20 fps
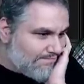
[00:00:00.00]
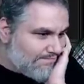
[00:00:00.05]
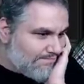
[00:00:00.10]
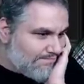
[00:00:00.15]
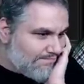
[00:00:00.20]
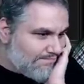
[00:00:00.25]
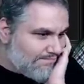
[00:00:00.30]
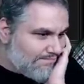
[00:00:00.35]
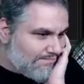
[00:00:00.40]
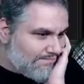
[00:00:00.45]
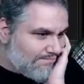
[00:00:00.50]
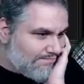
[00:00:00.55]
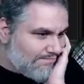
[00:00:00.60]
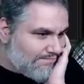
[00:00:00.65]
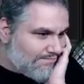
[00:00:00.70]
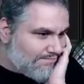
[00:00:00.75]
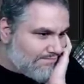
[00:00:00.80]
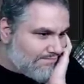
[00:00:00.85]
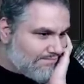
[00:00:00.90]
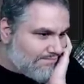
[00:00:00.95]
Yeah, we would have
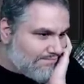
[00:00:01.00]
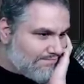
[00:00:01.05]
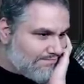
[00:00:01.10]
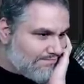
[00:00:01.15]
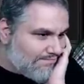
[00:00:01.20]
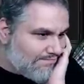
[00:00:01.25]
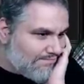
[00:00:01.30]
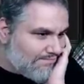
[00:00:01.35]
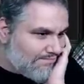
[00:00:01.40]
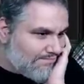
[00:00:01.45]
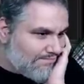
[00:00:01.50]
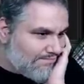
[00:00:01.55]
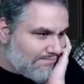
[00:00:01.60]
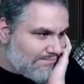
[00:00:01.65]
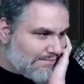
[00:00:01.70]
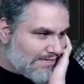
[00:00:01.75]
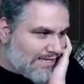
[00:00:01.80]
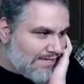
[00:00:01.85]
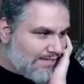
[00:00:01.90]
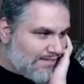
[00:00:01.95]
to tap out of blue.
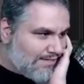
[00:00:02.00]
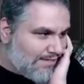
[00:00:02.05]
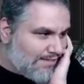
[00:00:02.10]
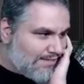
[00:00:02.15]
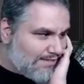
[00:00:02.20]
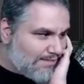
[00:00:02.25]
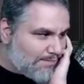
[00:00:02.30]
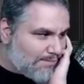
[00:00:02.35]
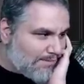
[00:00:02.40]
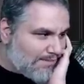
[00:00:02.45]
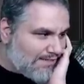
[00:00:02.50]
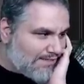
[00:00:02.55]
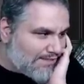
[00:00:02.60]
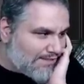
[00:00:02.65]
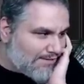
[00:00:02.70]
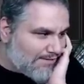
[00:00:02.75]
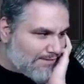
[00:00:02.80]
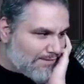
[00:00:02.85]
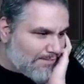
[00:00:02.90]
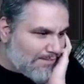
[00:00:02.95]
These planes
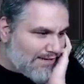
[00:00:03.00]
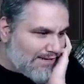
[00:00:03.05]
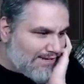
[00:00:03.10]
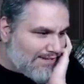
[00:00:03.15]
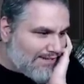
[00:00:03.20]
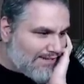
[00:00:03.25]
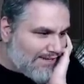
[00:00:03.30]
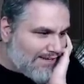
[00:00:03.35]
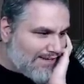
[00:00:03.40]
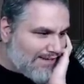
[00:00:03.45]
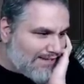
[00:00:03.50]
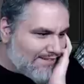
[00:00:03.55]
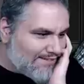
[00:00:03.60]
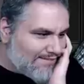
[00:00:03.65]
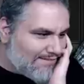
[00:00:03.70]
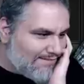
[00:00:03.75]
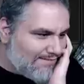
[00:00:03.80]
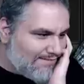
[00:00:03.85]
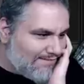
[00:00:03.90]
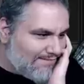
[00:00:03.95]
are real pain in the
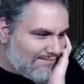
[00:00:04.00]
ass.